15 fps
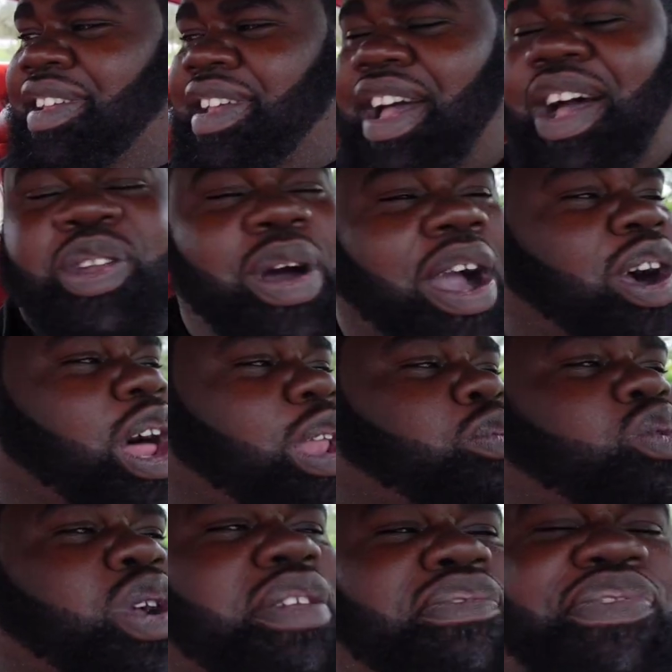don't know, I call
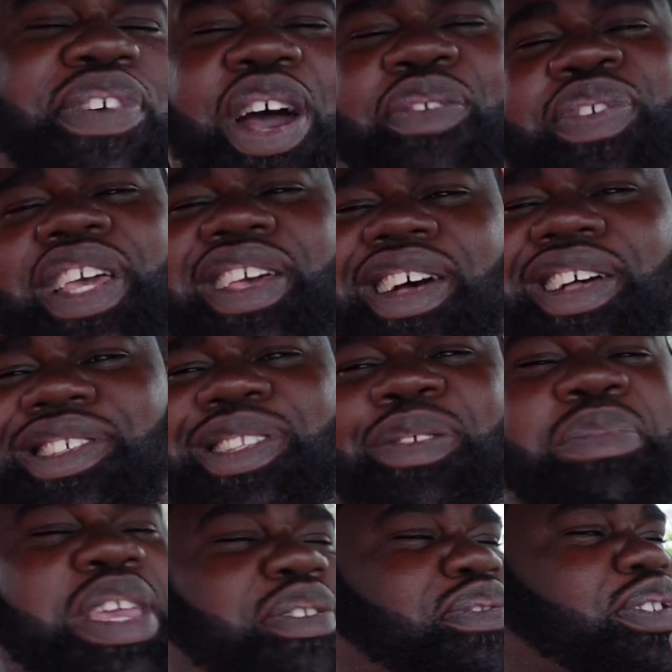them red velvet guts to
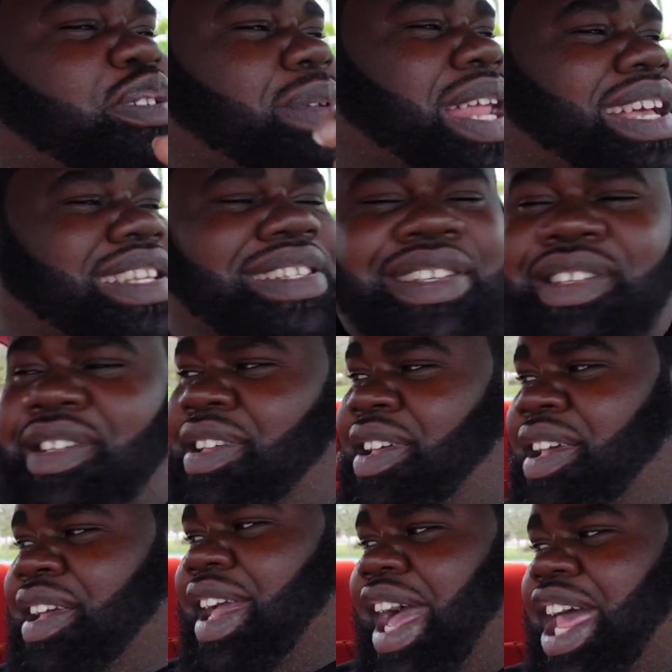me, you feel me? Like,
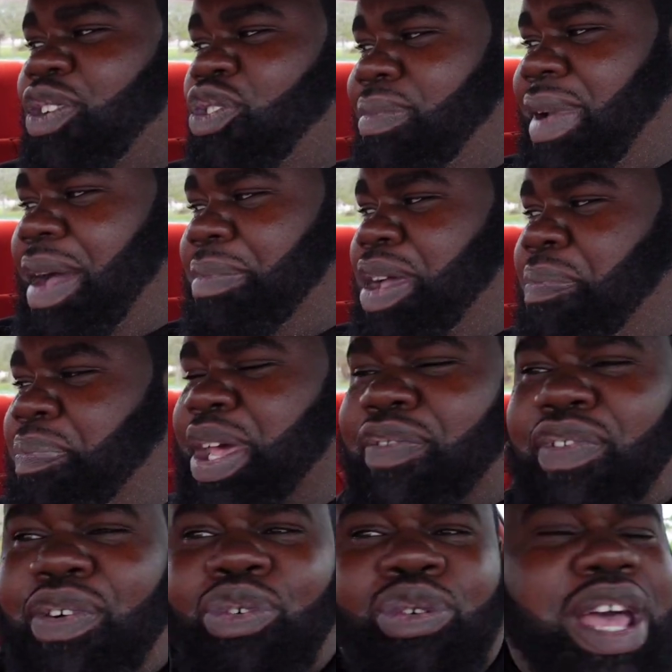kind of remind me a bit
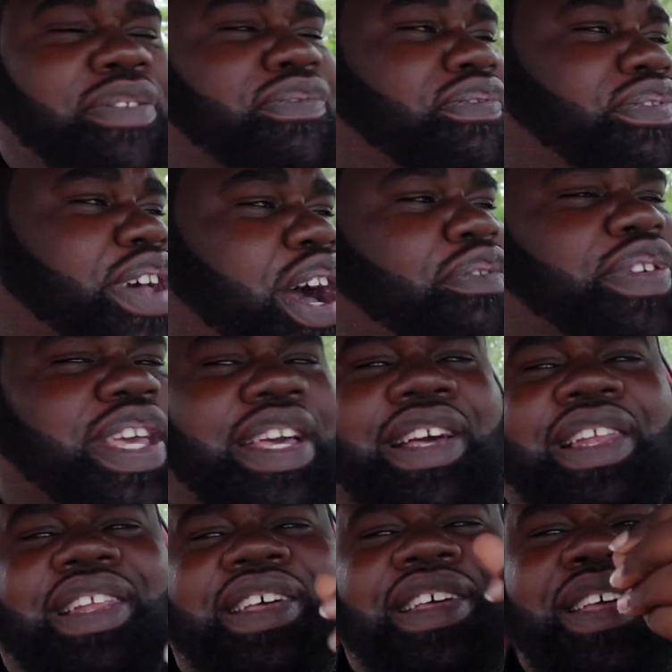of a red velvet
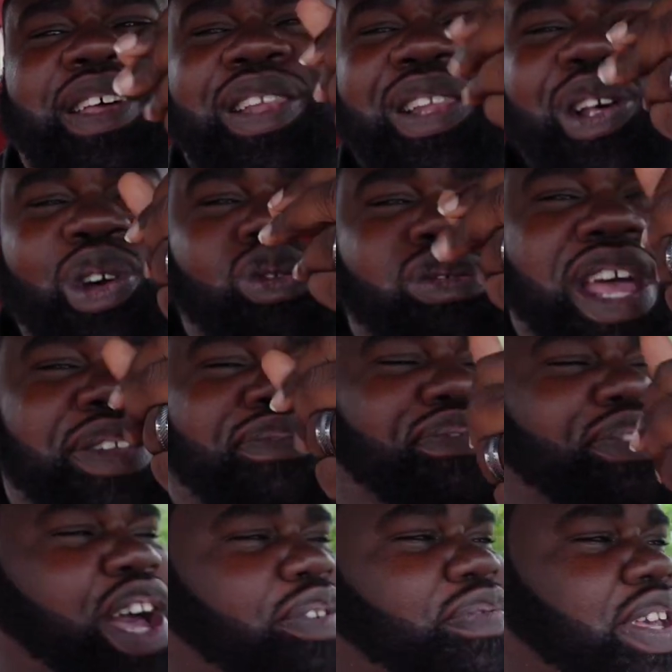color, little red
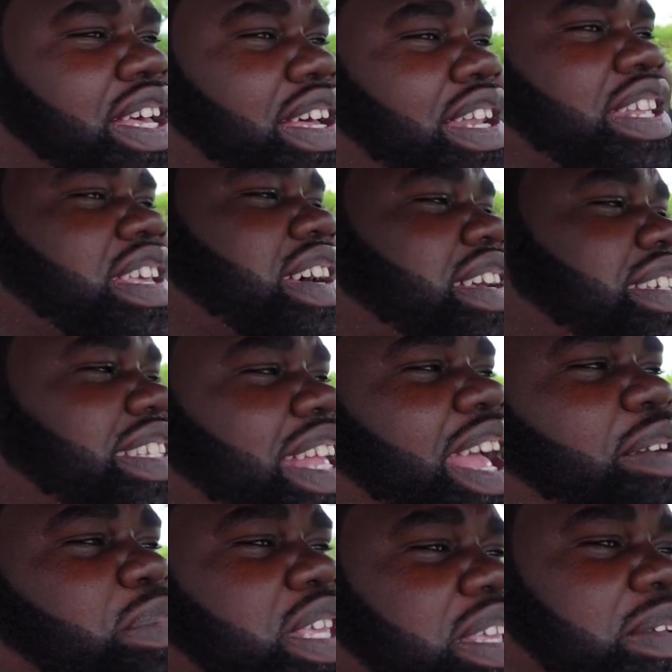velvet color, you
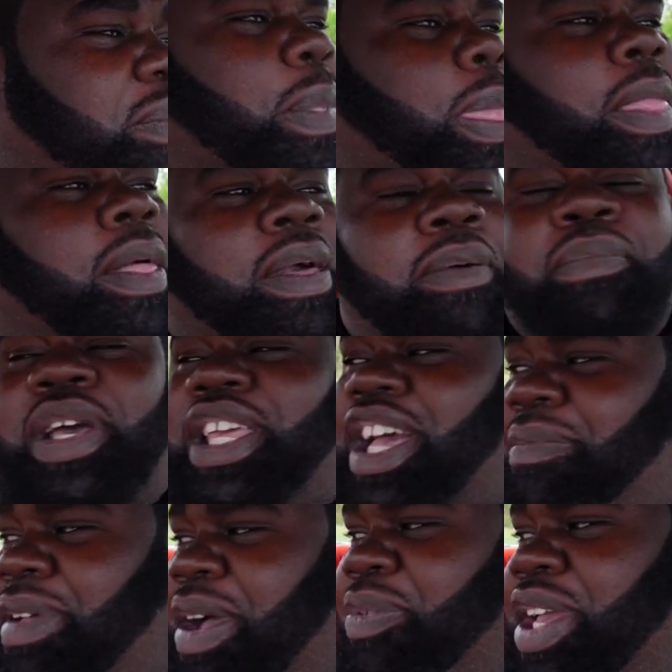understand me? But
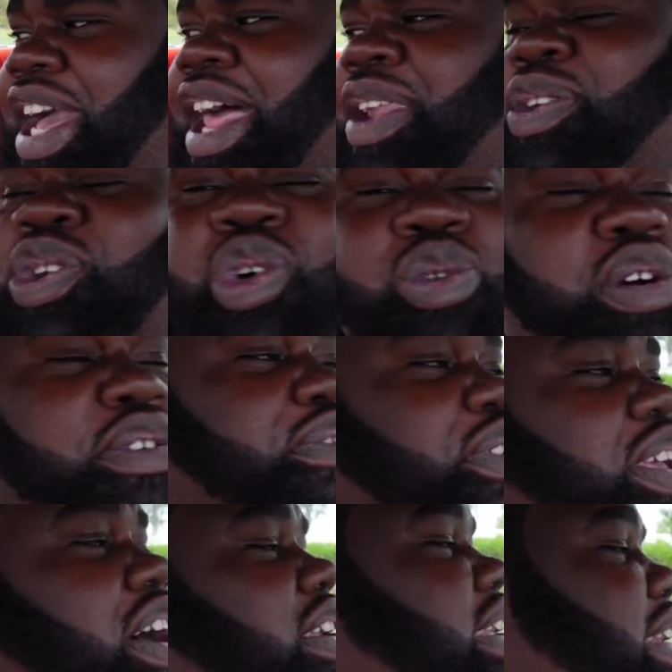yeah, man, we got a new one for
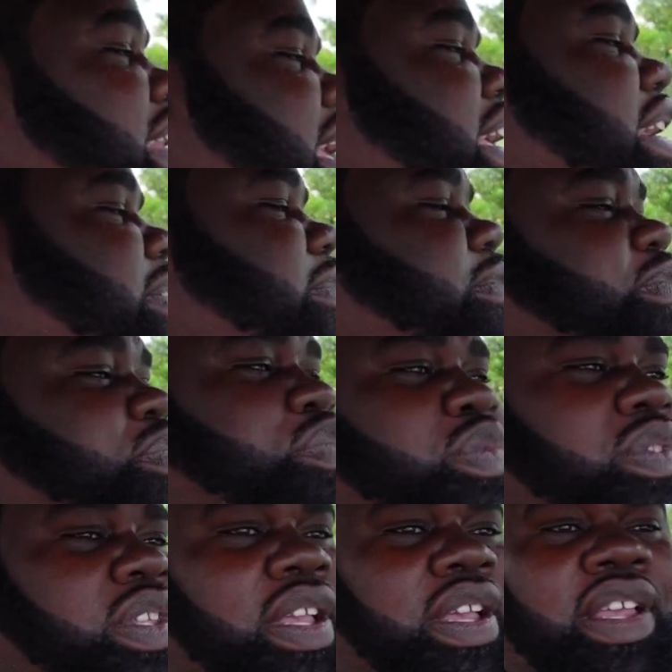y'all today.
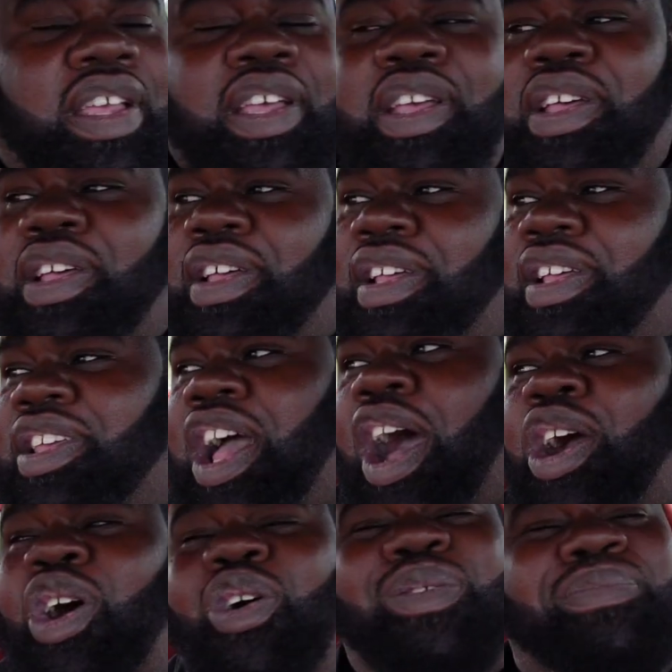
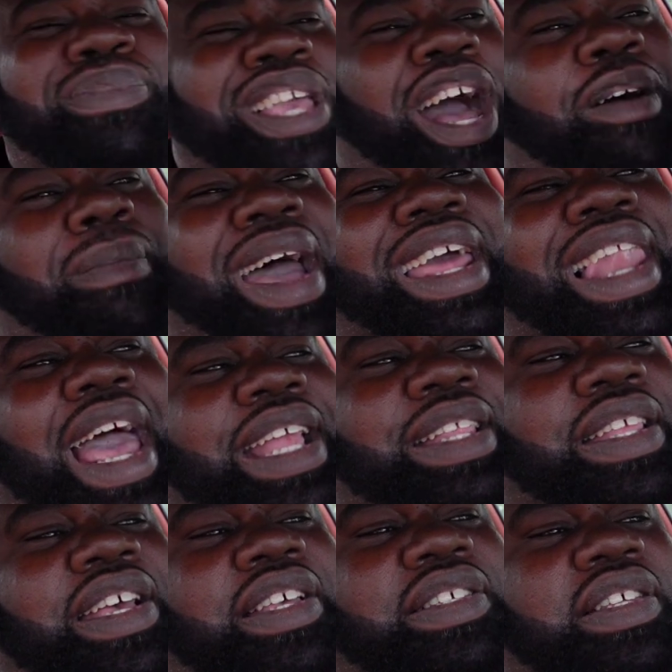Y'all might like
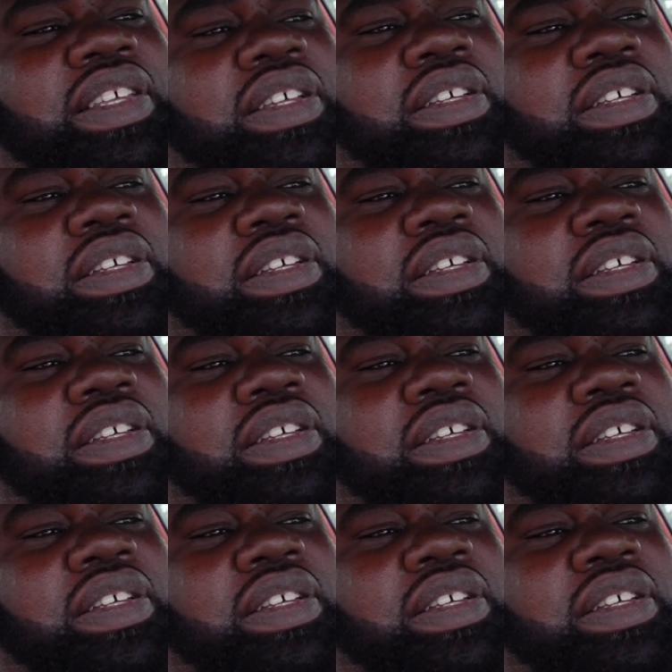this.